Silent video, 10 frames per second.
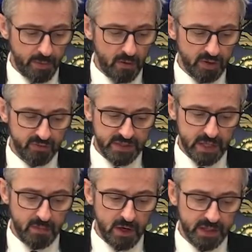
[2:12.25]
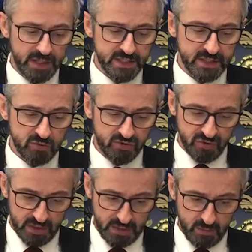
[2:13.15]
Polish retail market is still
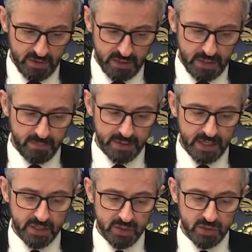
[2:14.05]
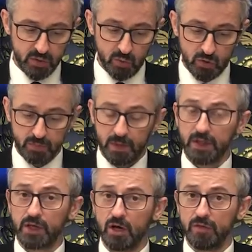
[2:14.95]
struggling with implications caused by
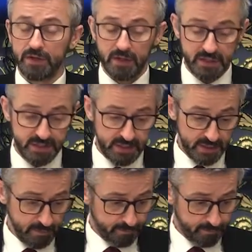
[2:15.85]
COVID-19.